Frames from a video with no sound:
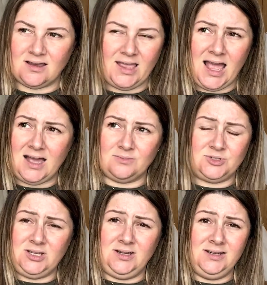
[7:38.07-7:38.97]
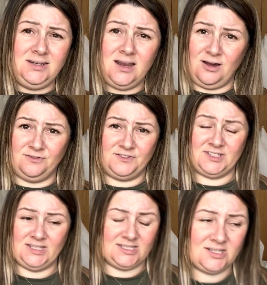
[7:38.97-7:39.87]
that I absolutely
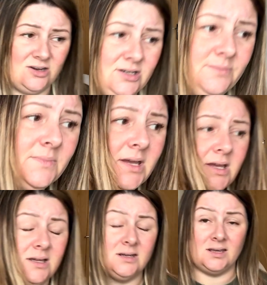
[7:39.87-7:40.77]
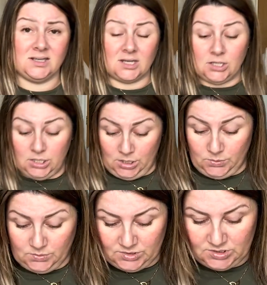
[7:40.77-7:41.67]
loved this time, like
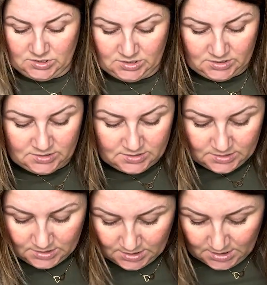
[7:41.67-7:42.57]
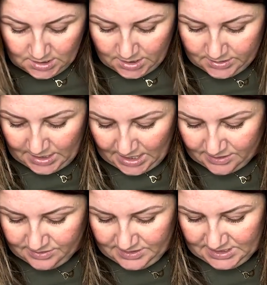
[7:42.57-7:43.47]
loads.
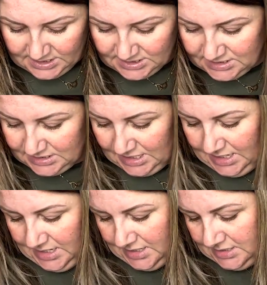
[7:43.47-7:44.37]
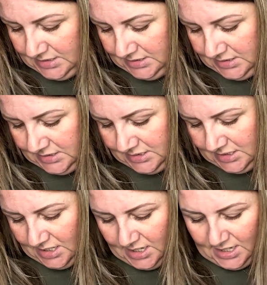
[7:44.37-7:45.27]
Okay, this
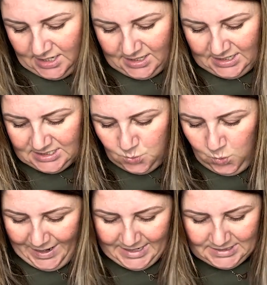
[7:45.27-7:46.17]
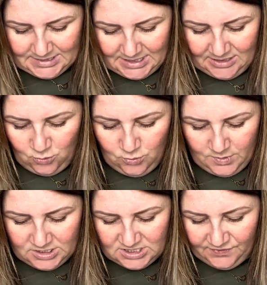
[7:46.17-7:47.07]
is, it's weird. It
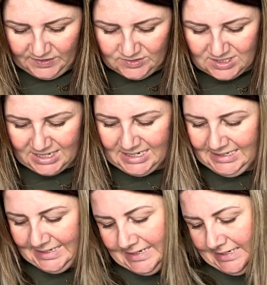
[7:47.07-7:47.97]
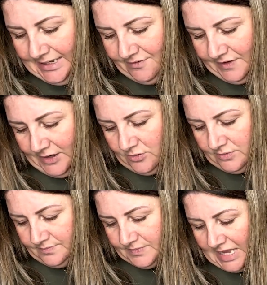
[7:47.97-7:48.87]
almost feels like a linen-y feel,
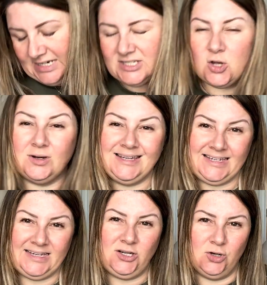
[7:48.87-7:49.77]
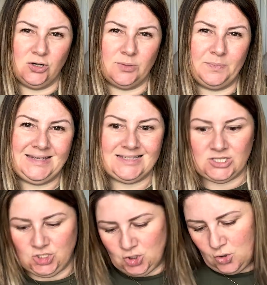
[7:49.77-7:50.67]
and it's got a linen look, but
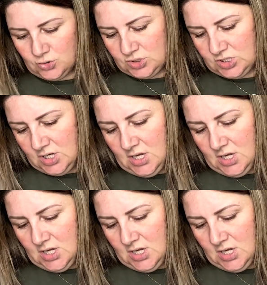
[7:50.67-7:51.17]
it's not.